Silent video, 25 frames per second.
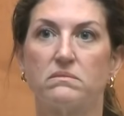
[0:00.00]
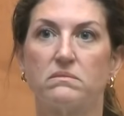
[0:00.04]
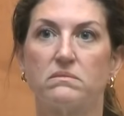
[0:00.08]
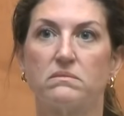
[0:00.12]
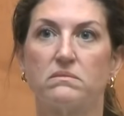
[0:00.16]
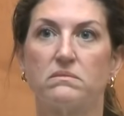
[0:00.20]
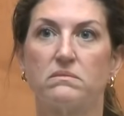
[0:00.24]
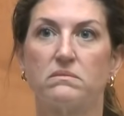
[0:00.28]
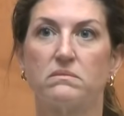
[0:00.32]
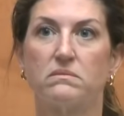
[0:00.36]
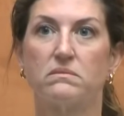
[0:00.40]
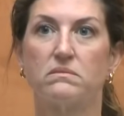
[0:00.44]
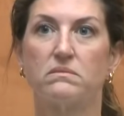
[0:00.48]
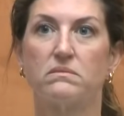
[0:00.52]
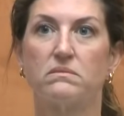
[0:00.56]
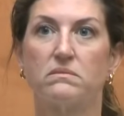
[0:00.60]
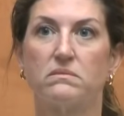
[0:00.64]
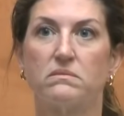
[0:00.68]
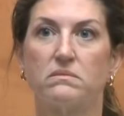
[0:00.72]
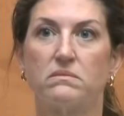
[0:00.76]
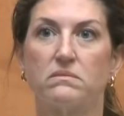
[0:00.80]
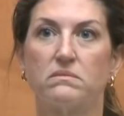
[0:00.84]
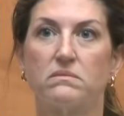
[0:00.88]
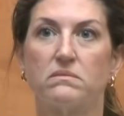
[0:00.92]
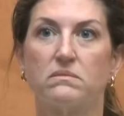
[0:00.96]

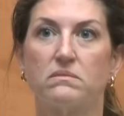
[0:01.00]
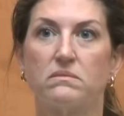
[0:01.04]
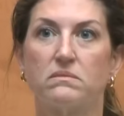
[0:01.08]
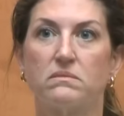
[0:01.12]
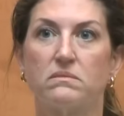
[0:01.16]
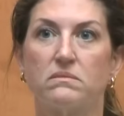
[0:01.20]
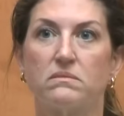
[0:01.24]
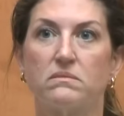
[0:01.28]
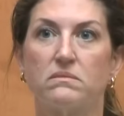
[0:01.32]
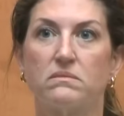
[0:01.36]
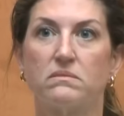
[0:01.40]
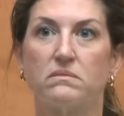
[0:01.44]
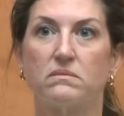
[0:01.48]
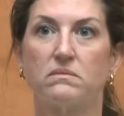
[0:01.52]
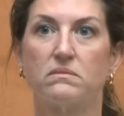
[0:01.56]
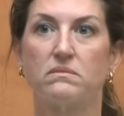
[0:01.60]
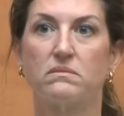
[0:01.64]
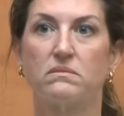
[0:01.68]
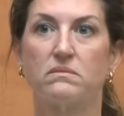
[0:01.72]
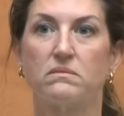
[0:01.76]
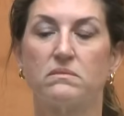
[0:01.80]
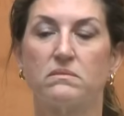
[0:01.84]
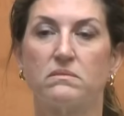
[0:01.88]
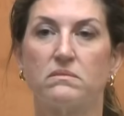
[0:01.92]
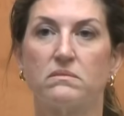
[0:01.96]

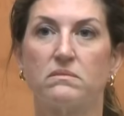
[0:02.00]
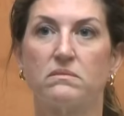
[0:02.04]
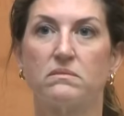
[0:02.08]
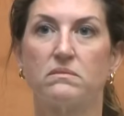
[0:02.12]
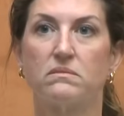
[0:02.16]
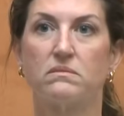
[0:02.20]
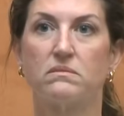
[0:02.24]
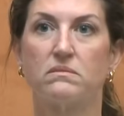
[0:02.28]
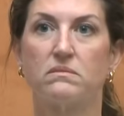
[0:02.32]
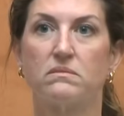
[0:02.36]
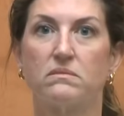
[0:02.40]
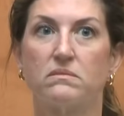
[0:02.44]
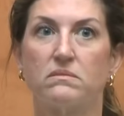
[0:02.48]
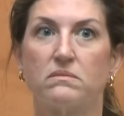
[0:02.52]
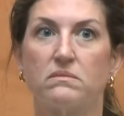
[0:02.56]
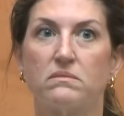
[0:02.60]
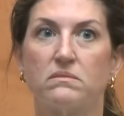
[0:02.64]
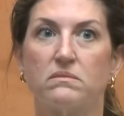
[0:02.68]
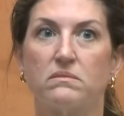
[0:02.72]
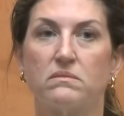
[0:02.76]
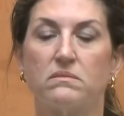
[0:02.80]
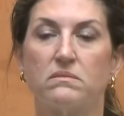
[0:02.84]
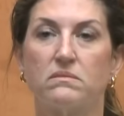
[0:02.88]
Nobody speaks.